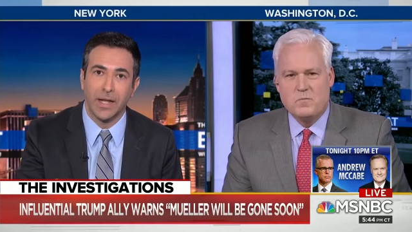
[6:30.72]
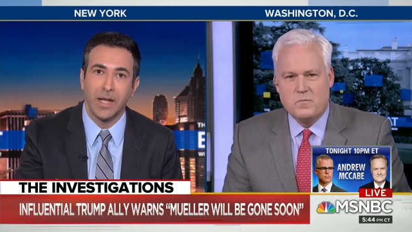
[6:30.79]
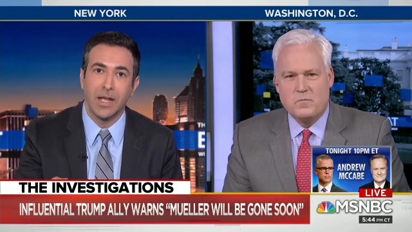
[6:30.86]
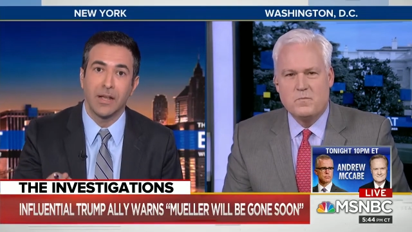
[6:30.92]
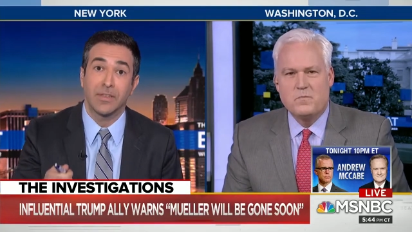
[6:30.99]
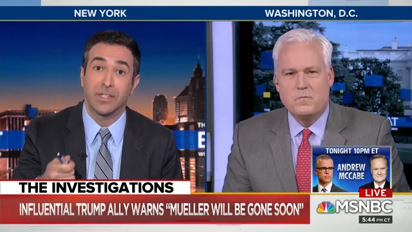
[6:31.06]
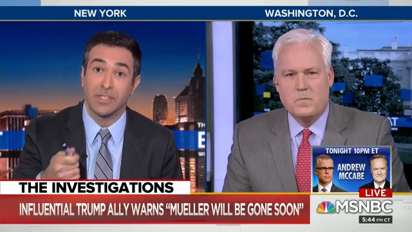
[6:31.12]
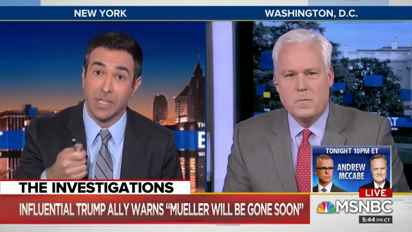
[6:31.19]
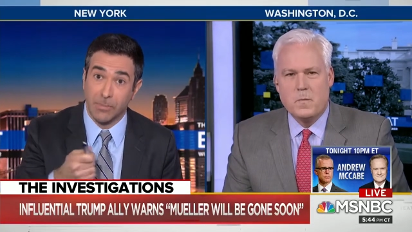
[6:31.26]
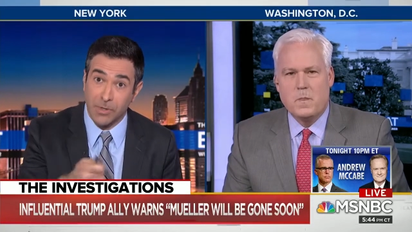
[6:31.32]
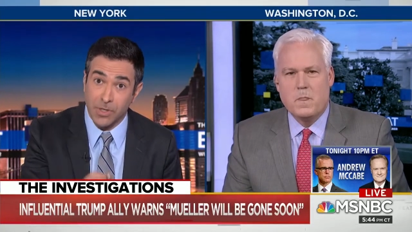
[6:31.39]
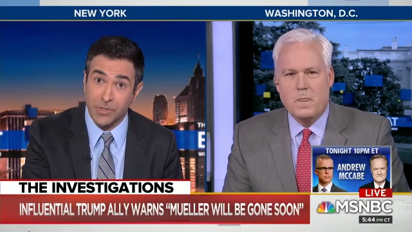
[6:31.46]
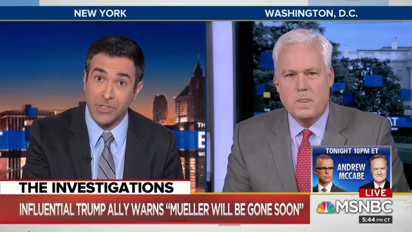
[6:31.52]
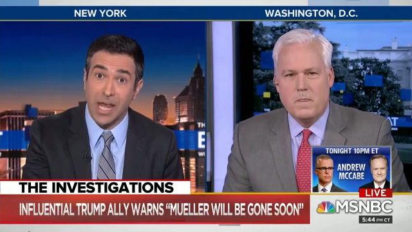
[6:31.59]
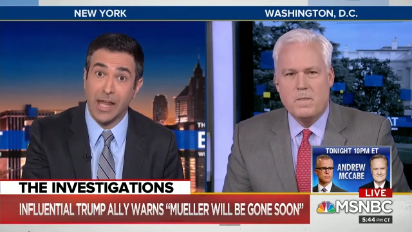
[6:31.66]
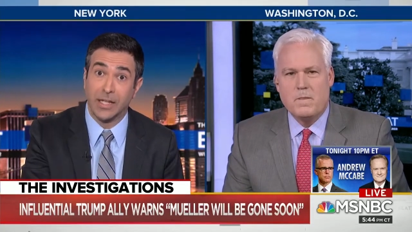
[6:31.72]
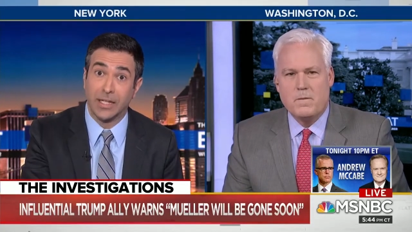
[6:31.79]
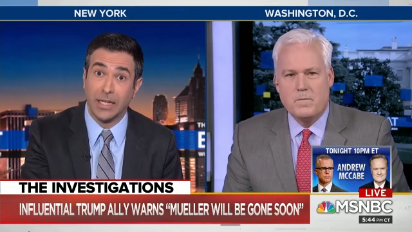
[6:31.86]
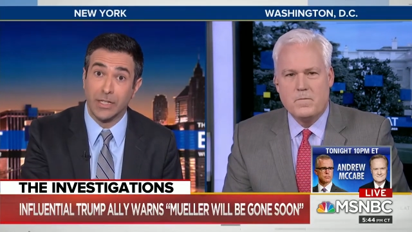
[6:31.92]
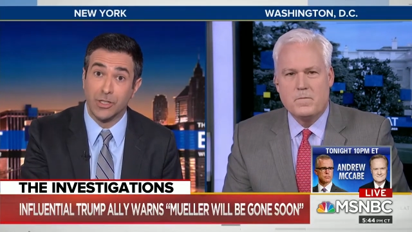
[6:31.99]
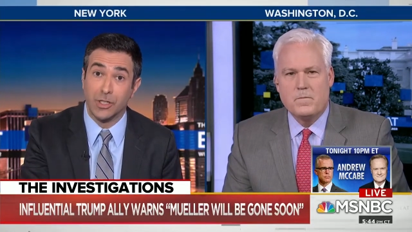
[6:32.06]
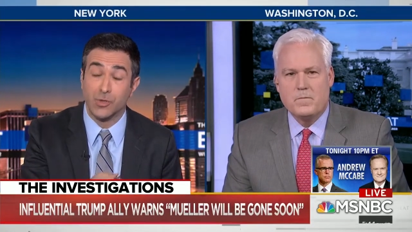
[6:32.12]
Speaker 1: that some of those
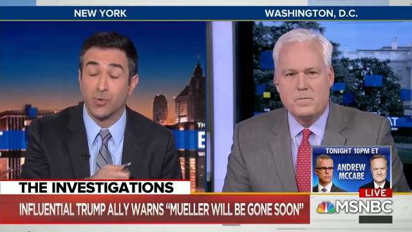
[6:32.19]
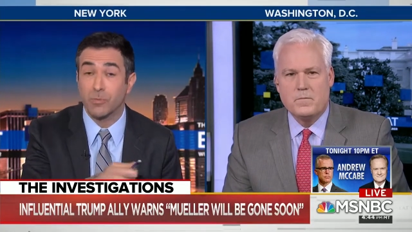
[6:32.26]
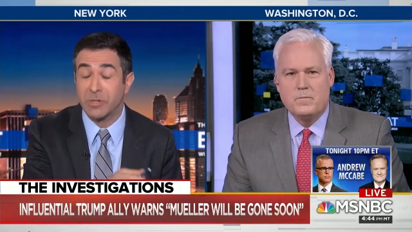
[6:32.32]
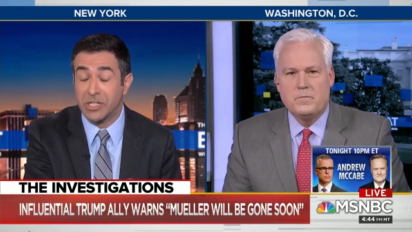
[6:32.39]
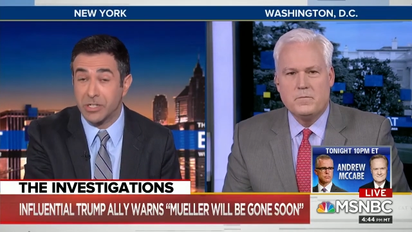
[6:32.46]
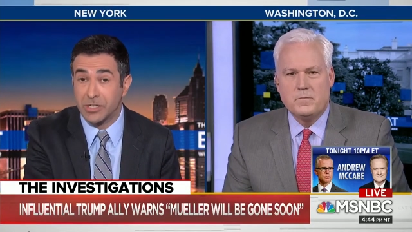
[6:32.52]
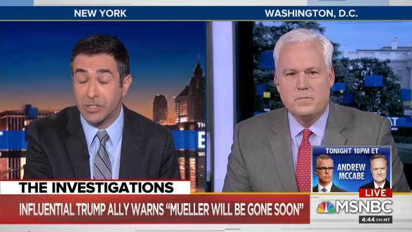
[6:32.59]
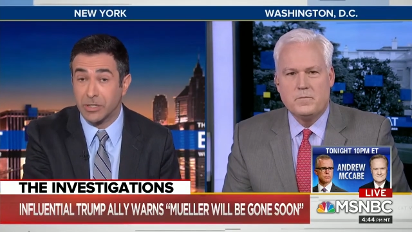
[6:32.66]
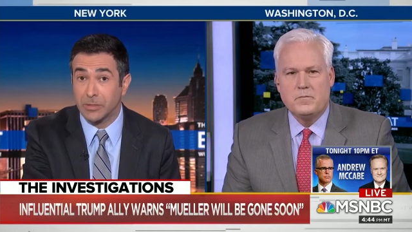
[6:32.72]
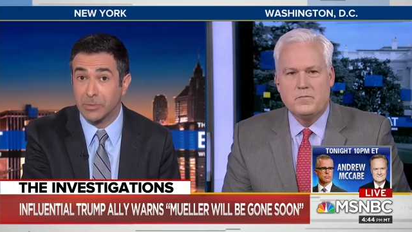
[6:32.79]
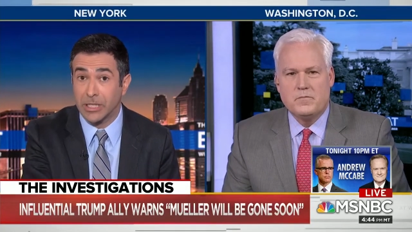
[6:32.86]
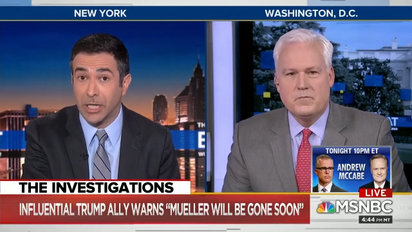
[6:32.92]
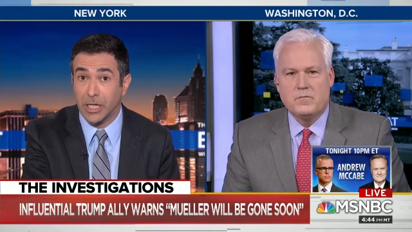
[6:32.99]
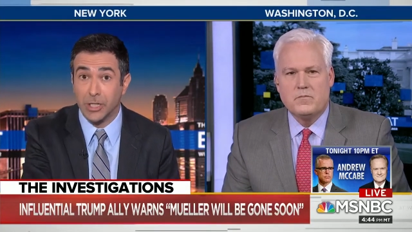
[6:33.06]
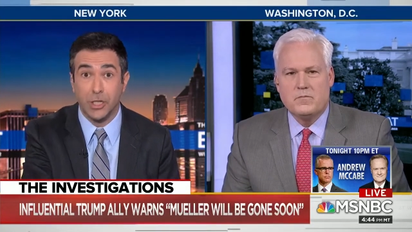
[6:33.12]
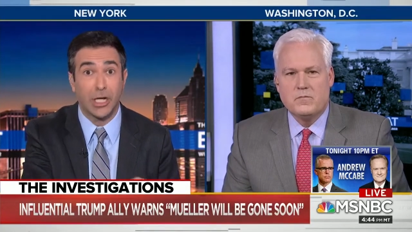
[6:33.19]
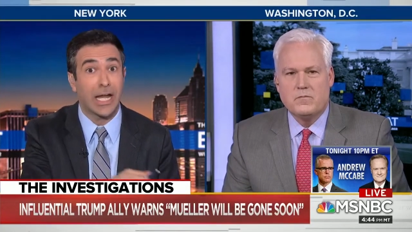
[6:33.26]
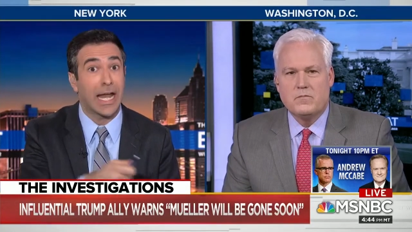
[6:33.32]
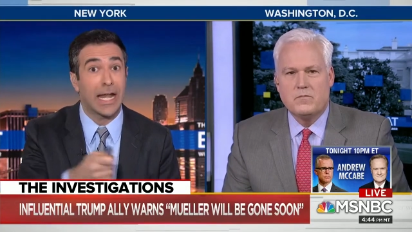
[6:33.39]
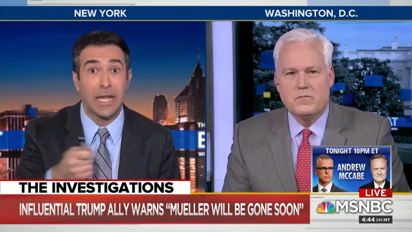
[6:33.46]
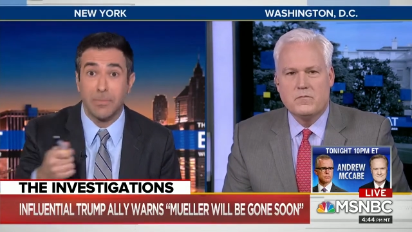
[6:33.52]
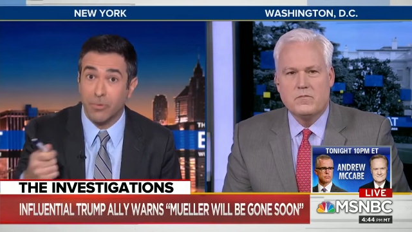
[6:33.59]
allegations would be disturbing under
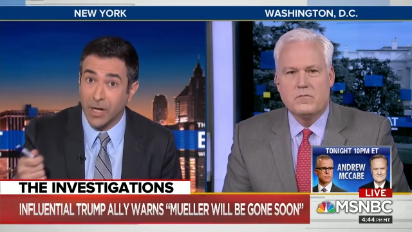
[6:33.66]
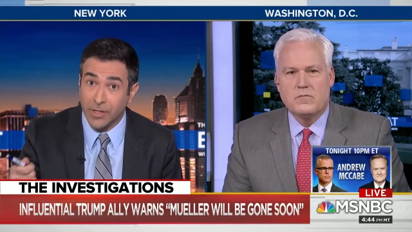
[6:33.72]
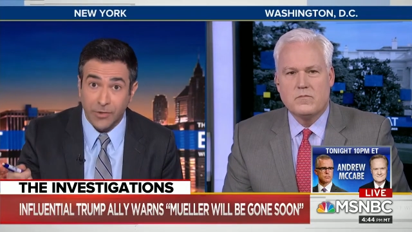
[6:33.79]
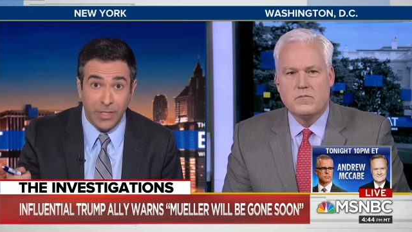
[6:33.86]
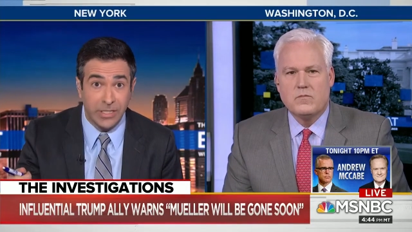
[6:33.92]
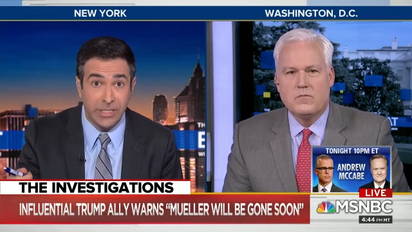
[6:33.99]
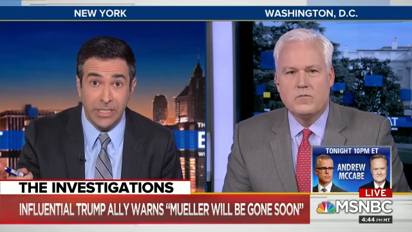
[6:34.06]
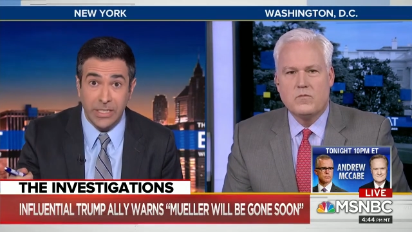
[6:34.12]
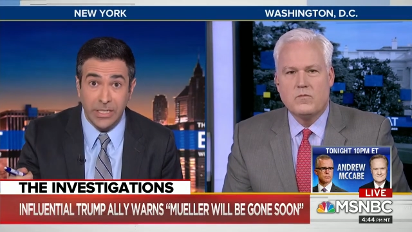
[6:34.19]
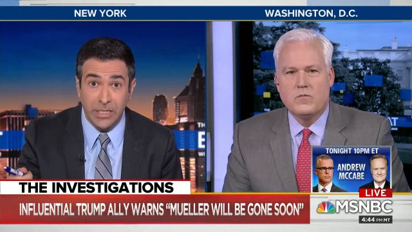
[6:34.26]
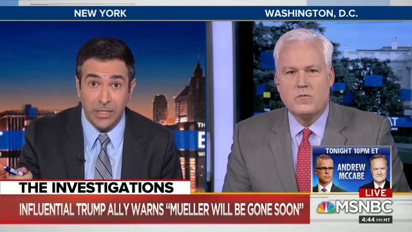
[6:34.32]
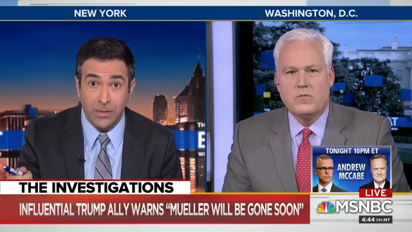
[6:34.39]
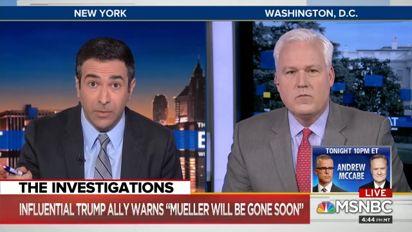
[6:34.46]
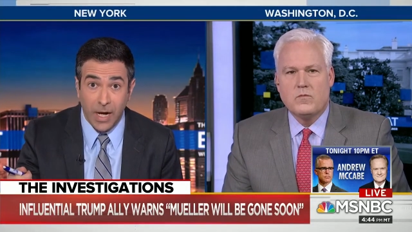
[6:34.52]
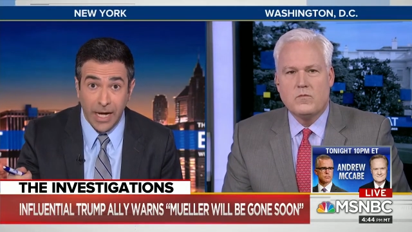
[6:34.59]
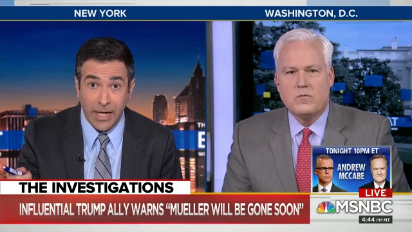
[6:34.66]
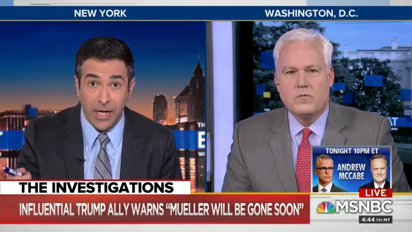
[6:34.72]
any presidency, right?